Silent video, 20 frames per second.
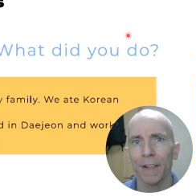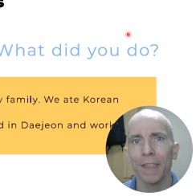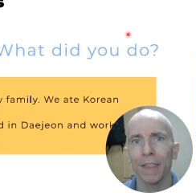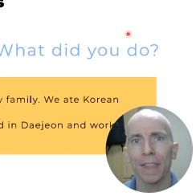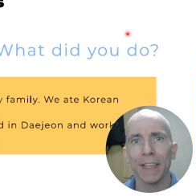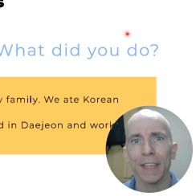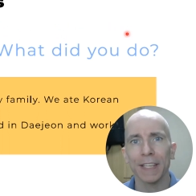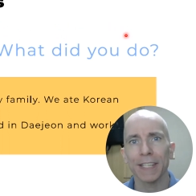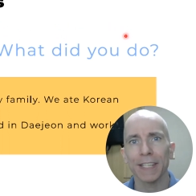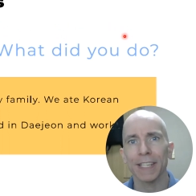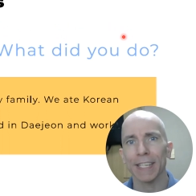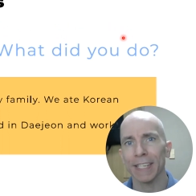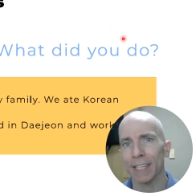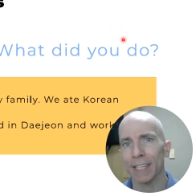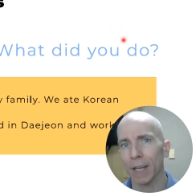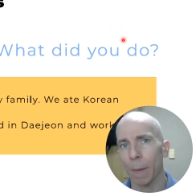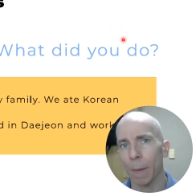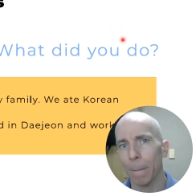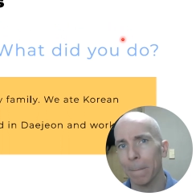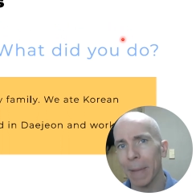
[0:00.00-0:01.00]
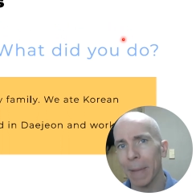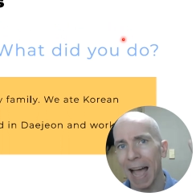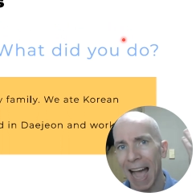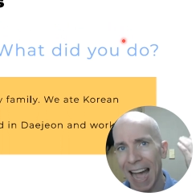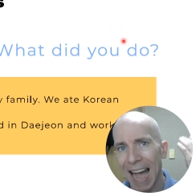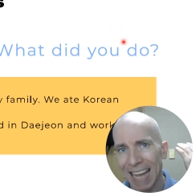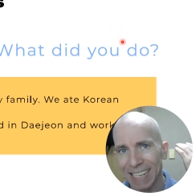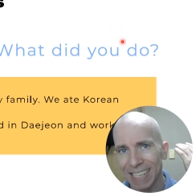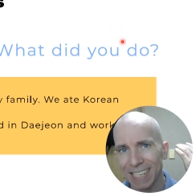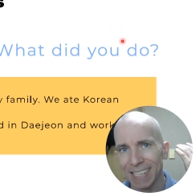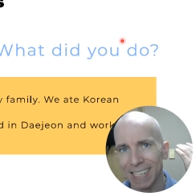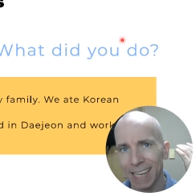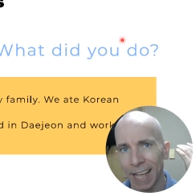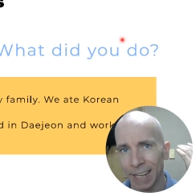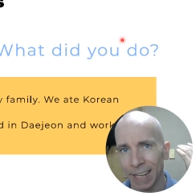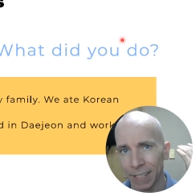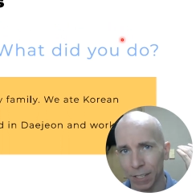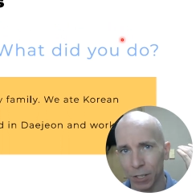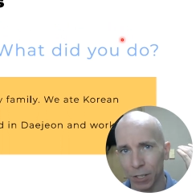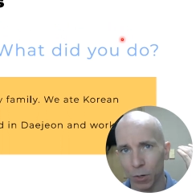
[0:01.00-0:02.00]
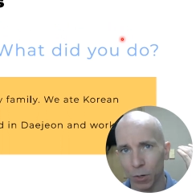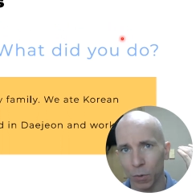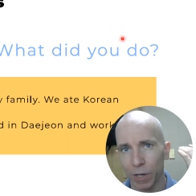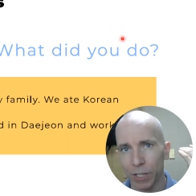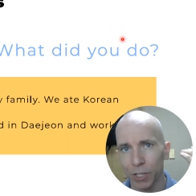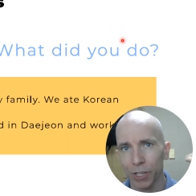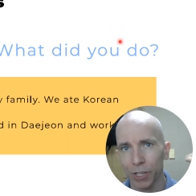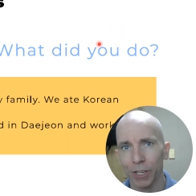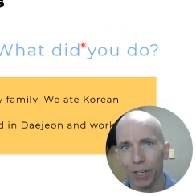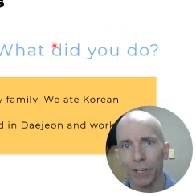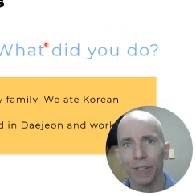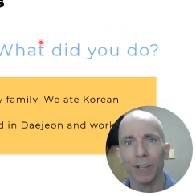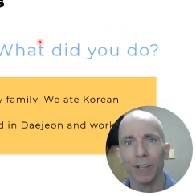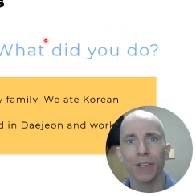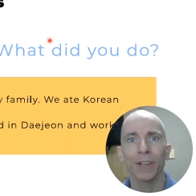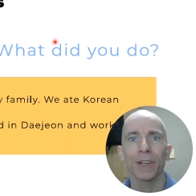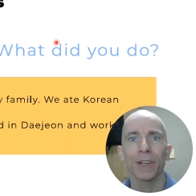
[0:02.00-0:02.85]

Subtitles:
This is a past tense question,